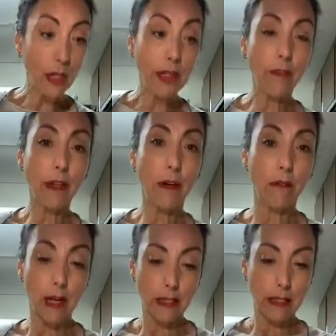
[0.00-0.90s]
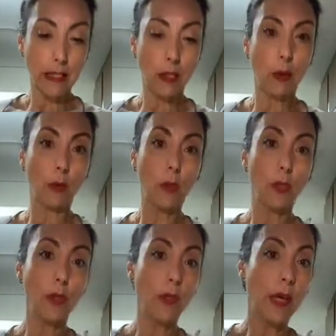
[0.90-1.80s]
give it a rustic look. To
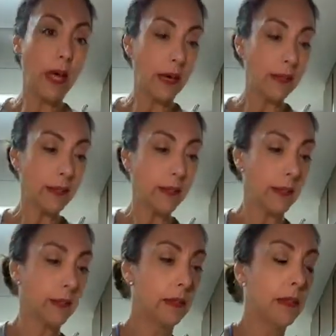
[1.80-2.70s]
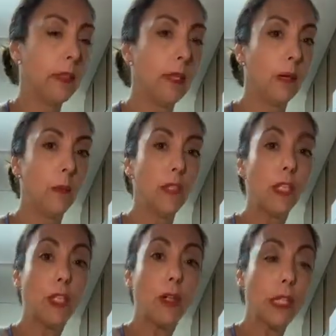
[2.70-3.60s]
do that, we're
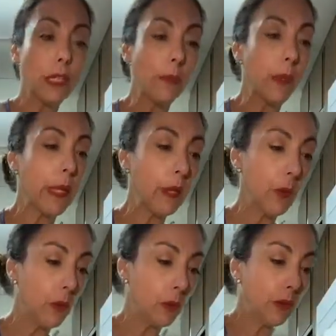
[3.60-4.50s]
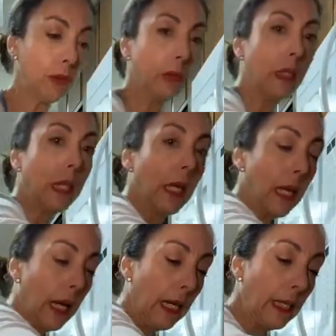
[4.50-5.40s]
just gonna sprinkle
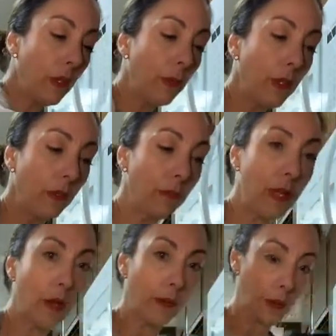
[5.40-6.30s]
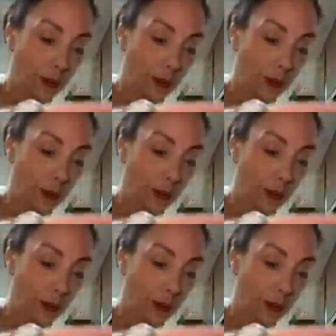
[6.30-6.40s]
a little bit of flour on